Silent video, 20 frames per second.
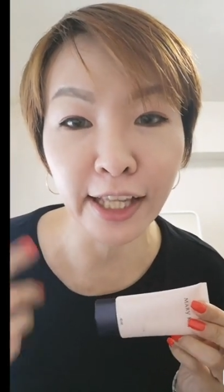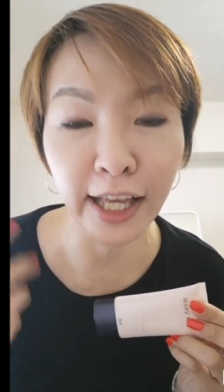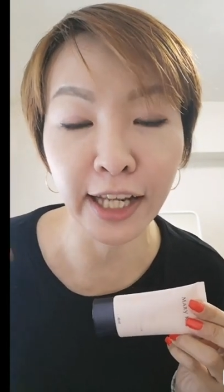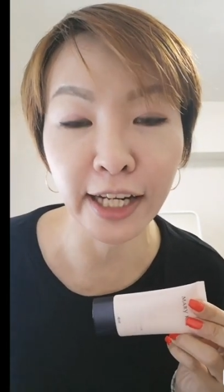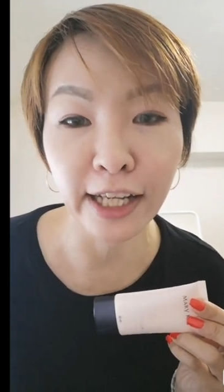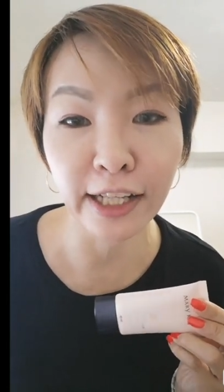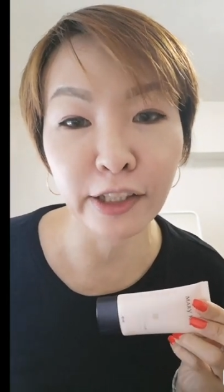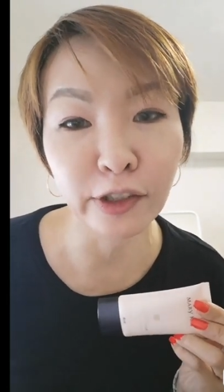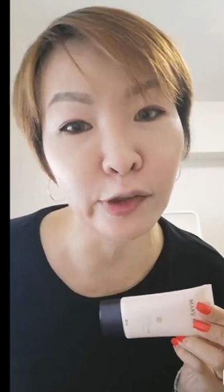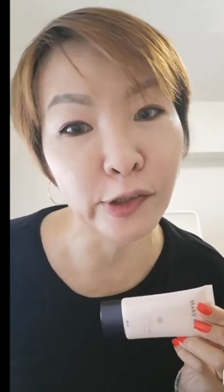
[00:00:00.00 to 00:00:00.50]
and
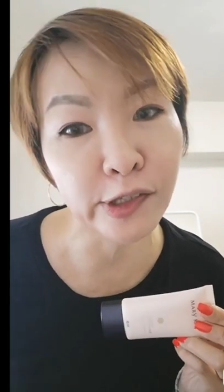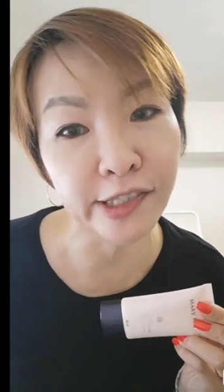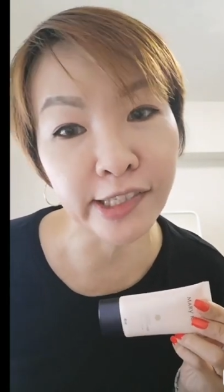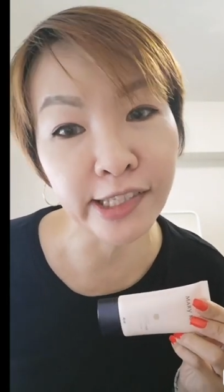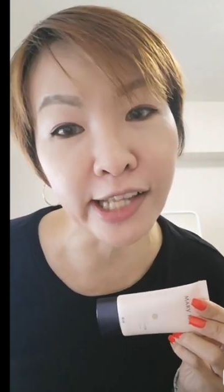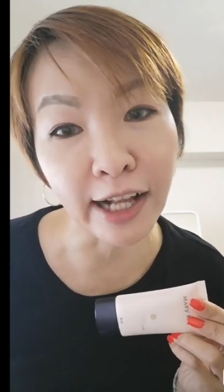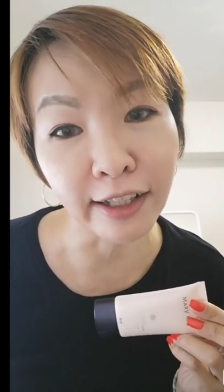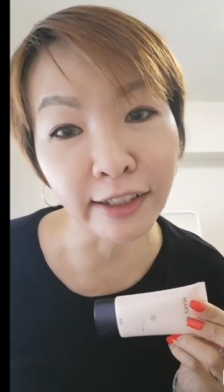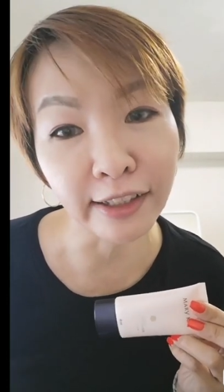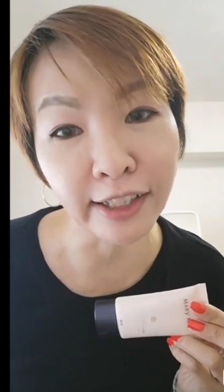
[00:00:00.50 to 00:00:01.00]
then do
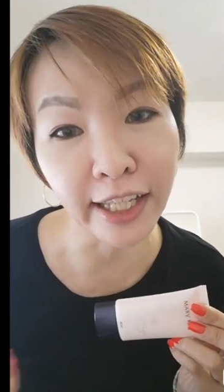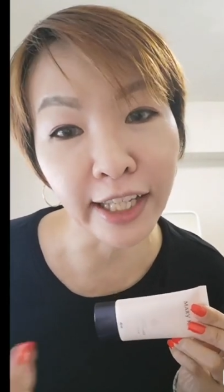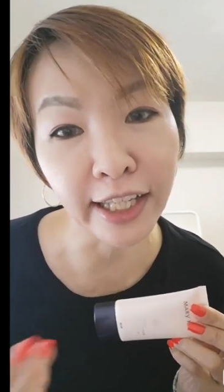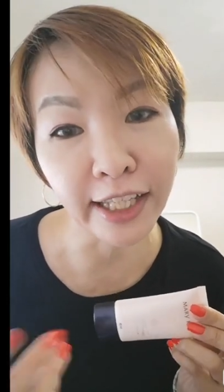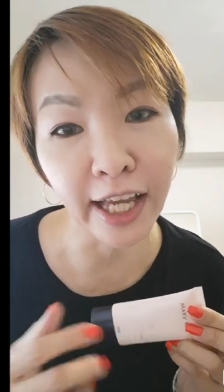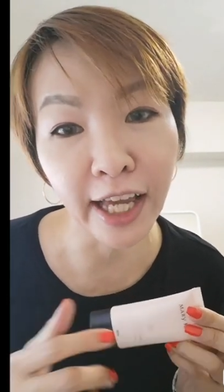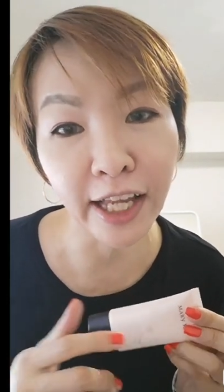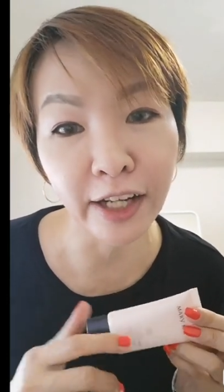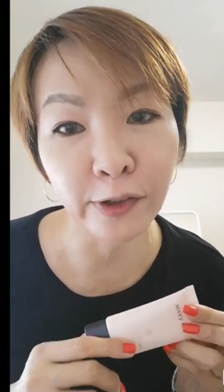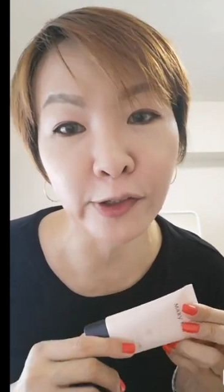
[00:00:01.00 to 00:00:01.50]

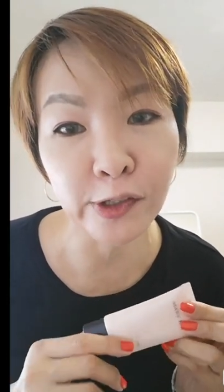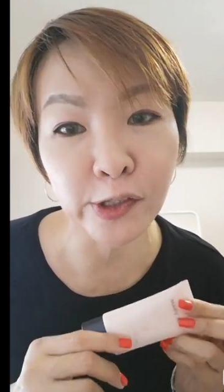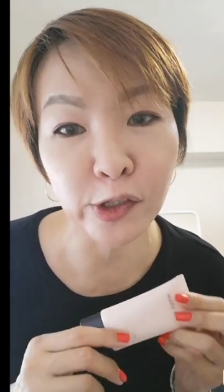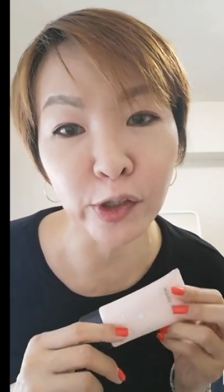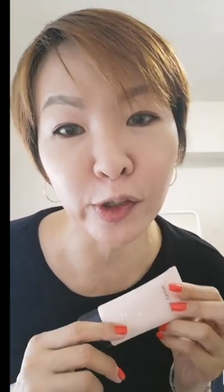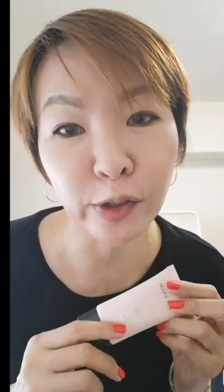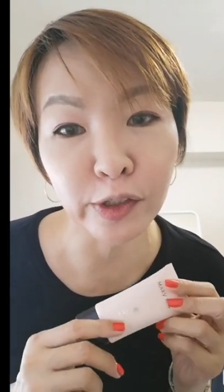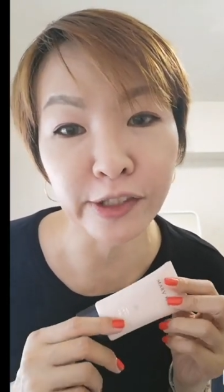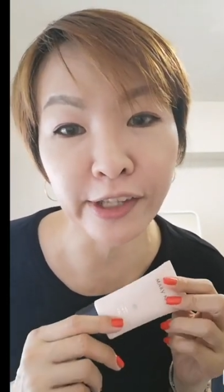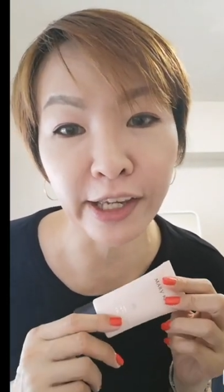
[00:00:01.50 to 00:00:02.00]
styling, and
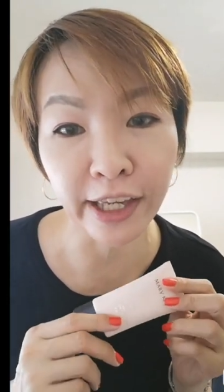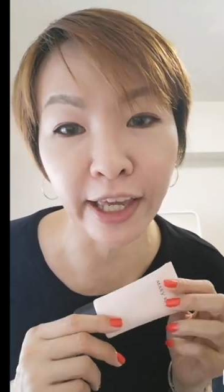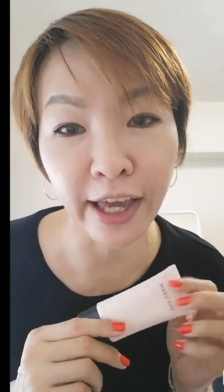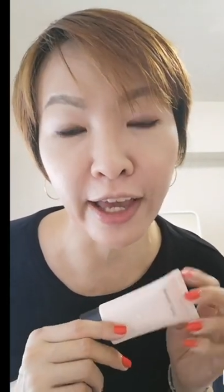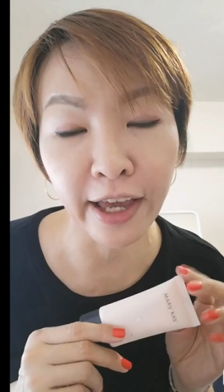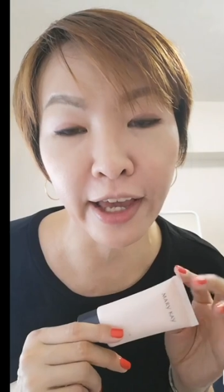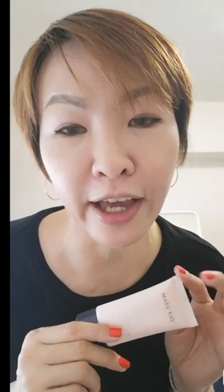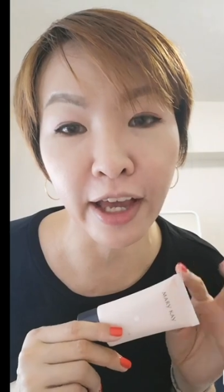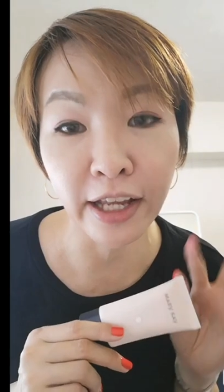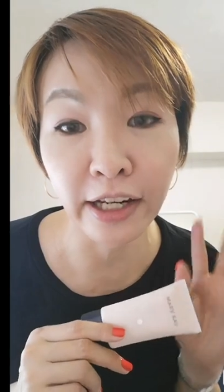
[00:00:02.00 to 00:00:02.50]
also take
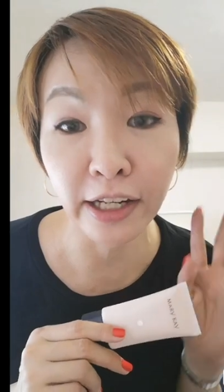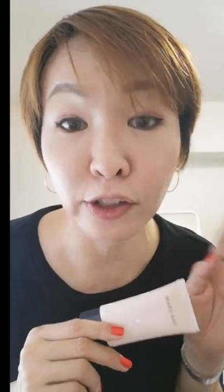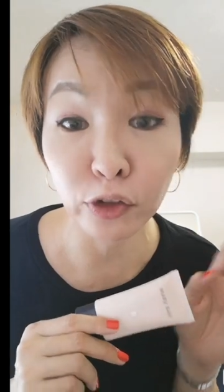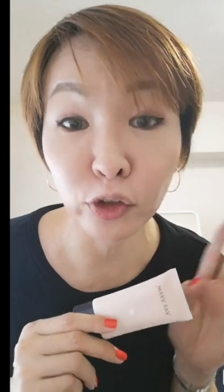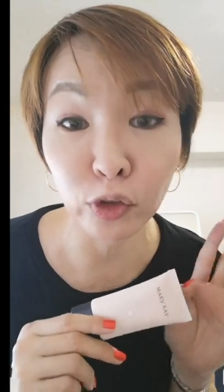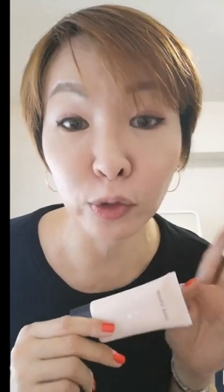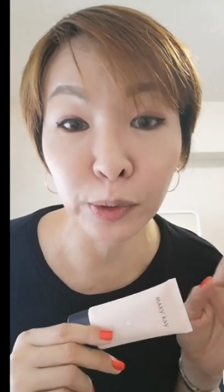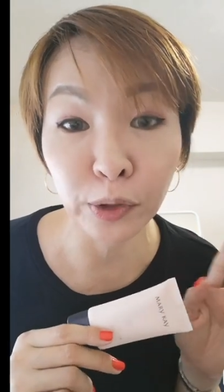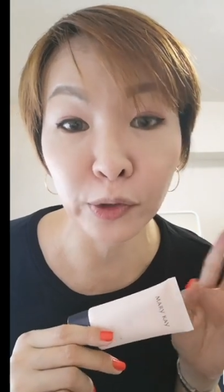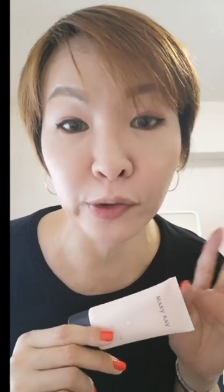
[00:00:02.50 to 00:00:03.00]
care and then
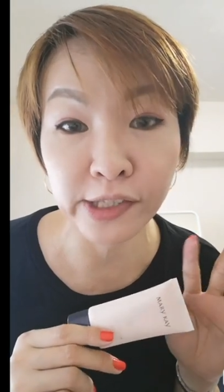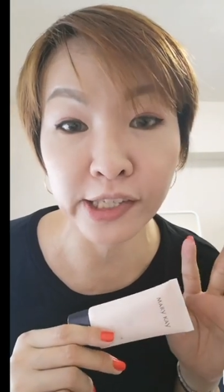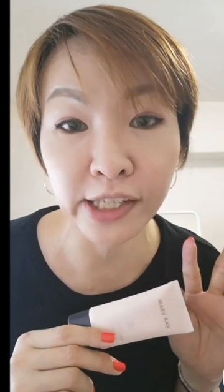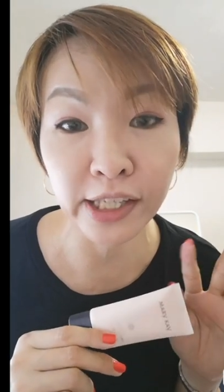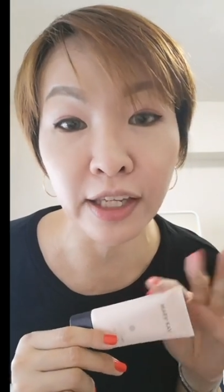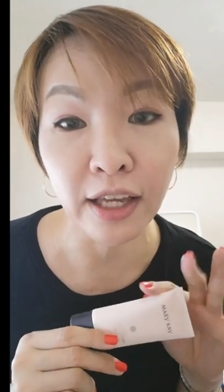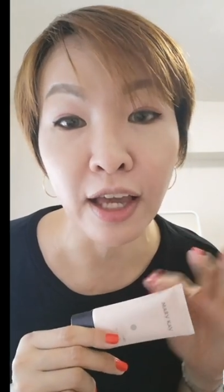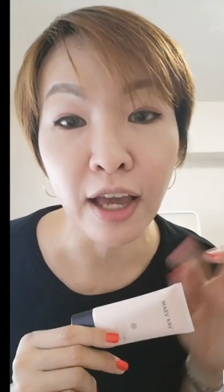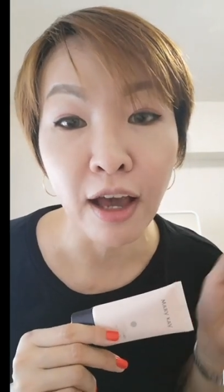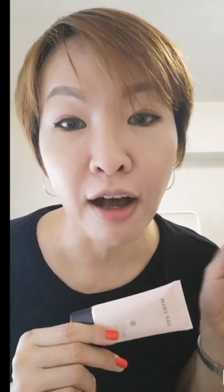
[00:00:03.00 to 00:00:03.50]
do
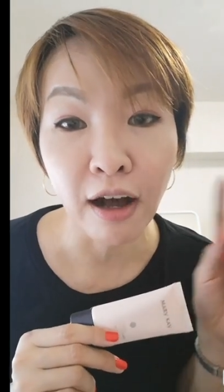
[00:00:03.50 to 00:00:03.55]
beauty